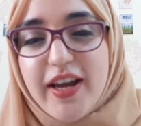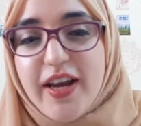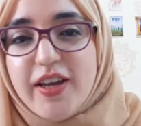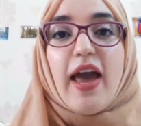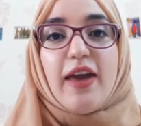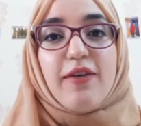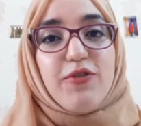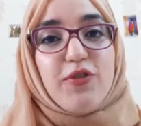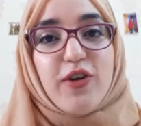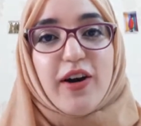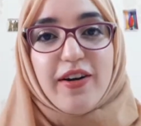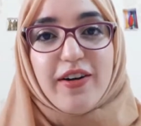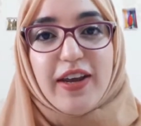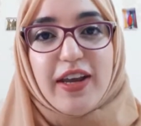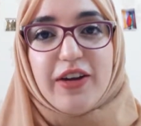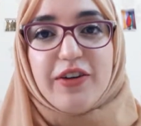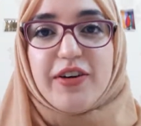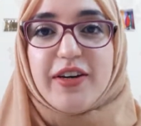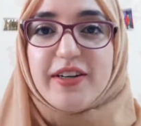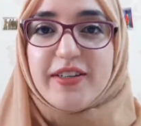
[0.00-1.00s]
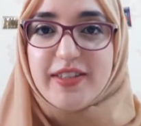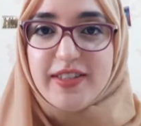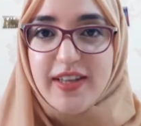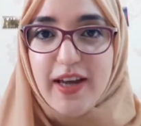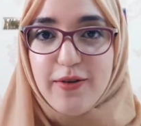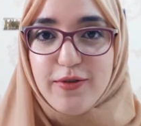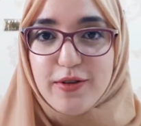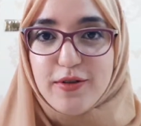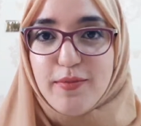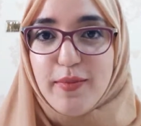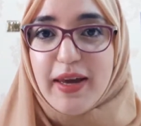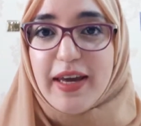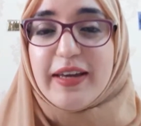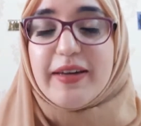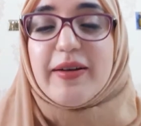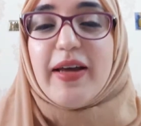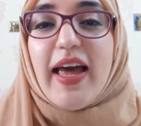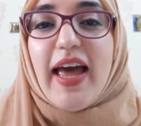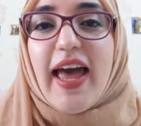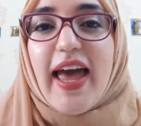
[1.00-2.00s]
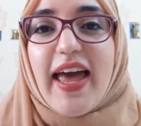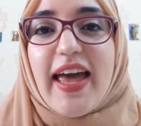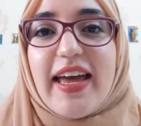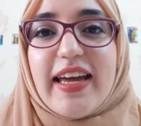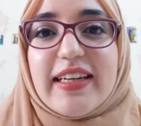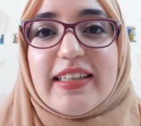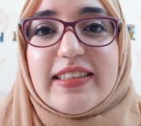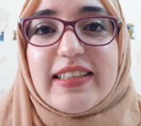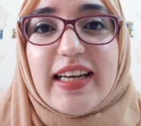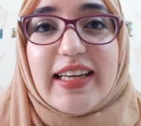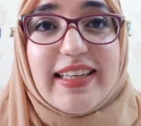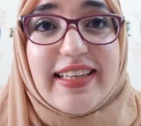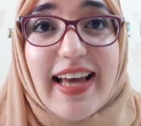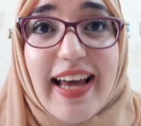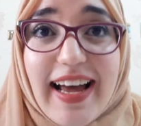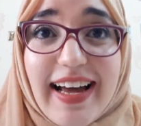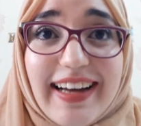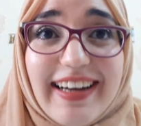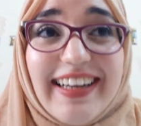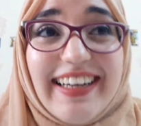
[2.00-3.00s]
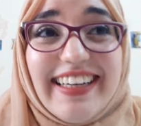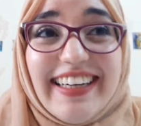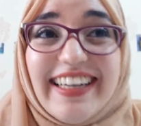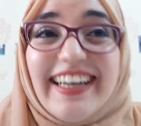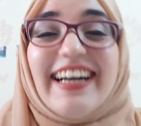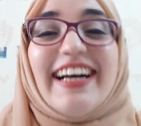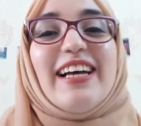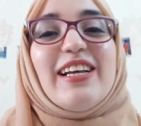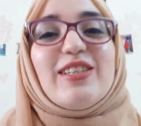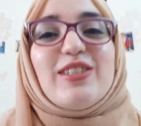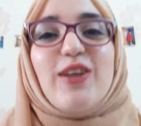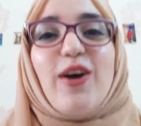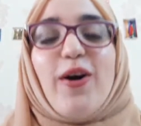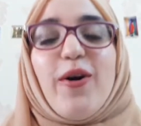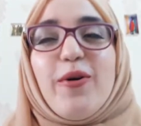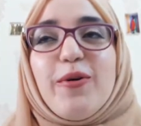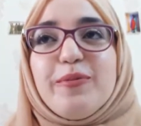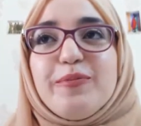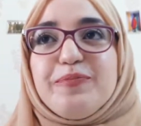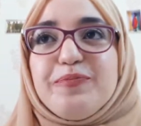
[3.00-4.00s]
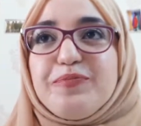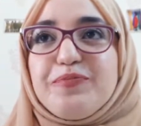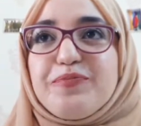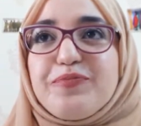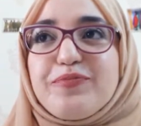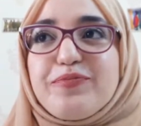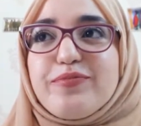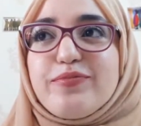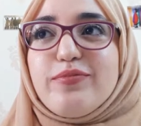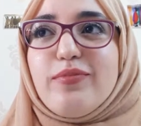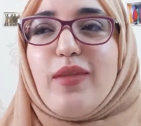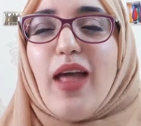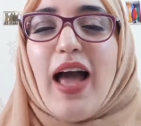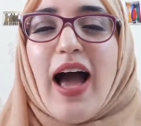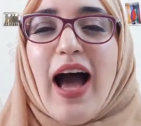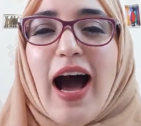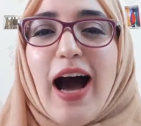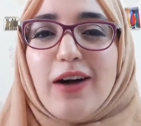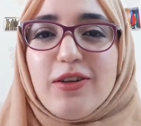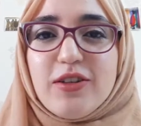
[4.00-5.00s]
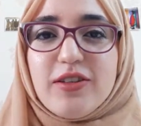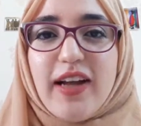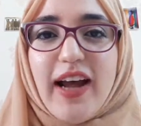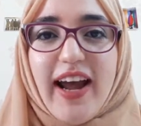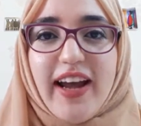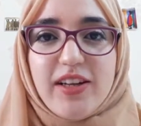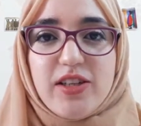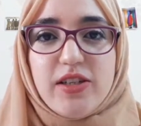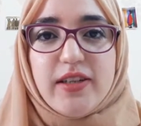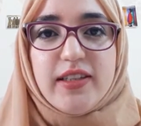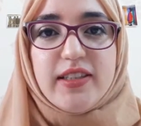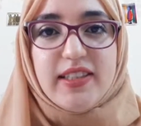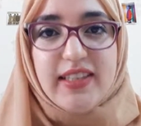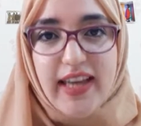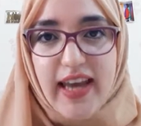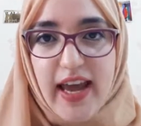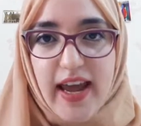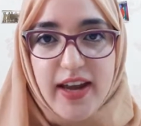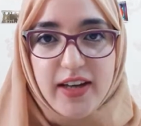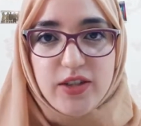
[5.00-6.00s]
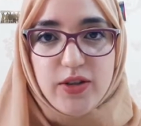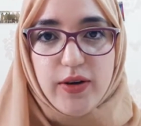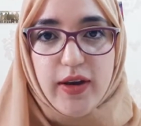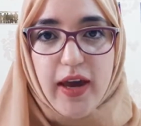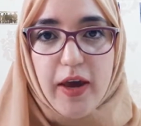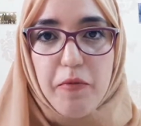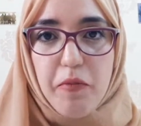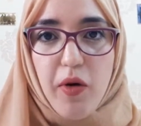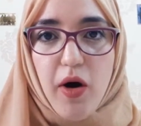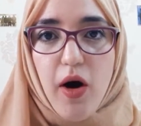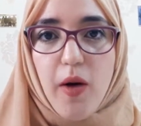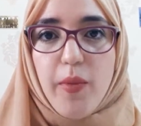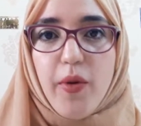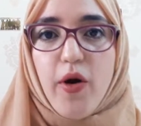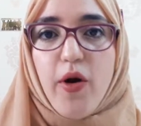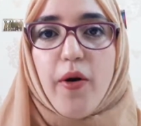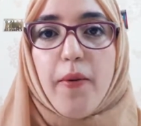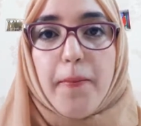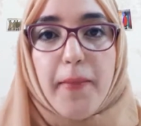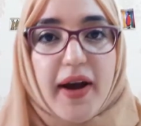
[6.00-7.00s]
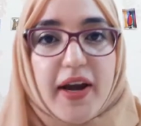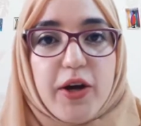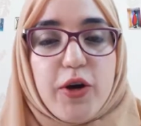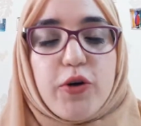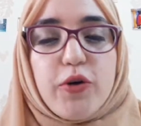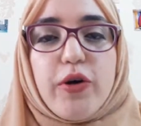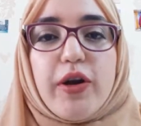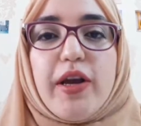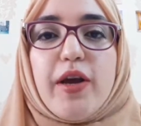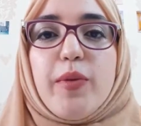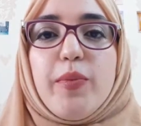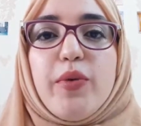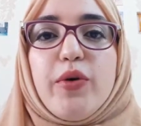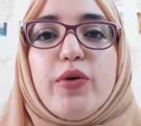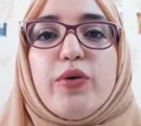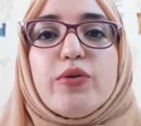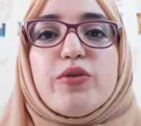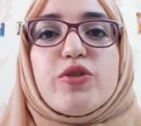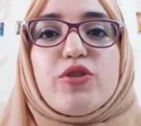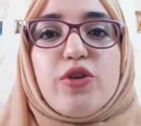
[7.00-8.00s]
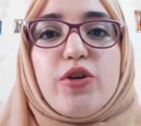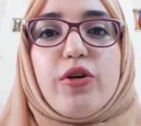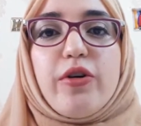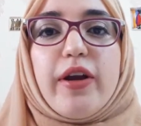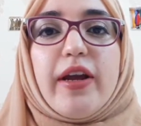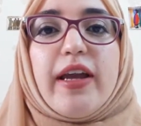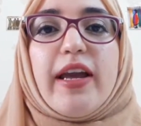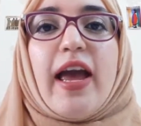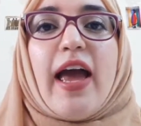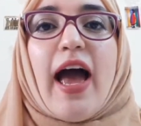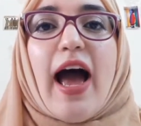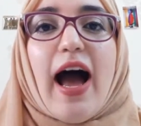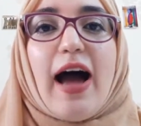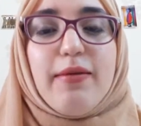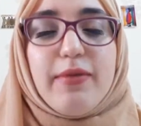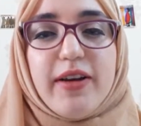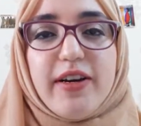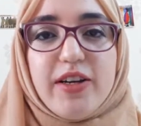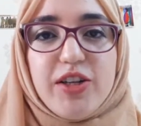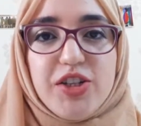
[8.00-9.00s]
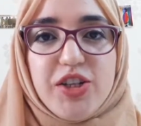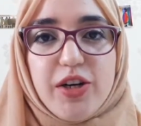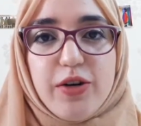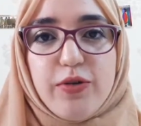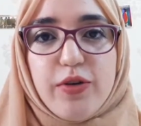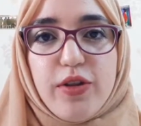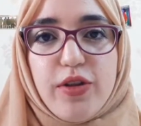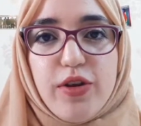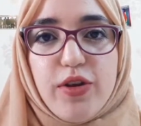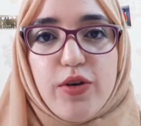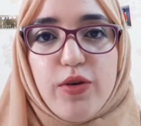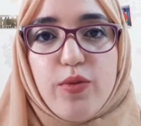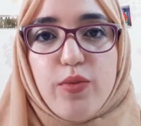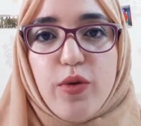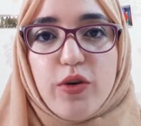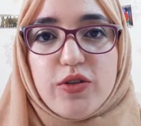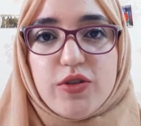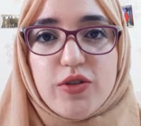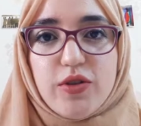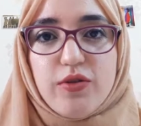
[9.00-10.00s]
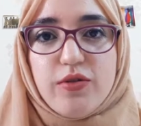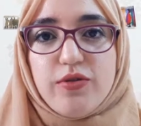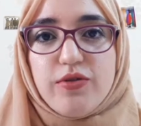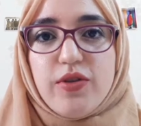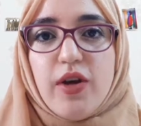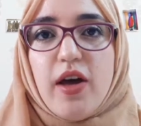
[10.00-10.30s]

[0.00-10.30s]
If you are curious, stay with me. And yeah, so how did I actually get into K-pop, or my Koreaboo story? I'm gonna share with you most of